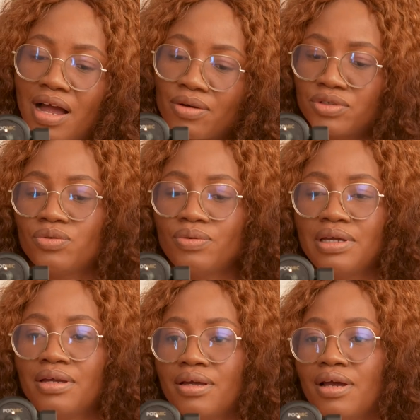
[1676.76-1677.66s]
how do
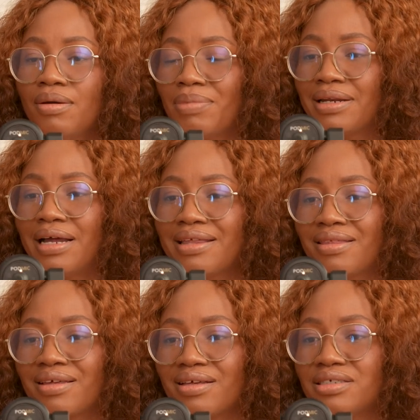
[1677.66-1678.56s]
we. But I
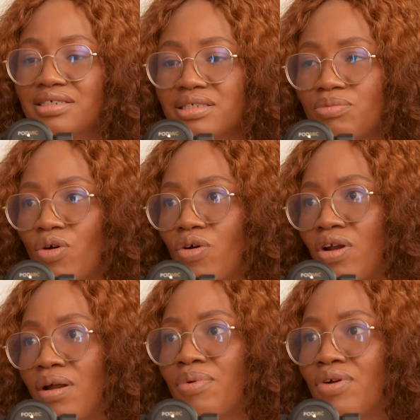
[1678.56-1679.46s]
think it's just more
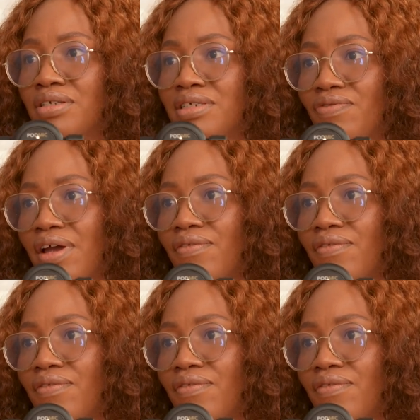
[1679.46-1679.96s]
collaborative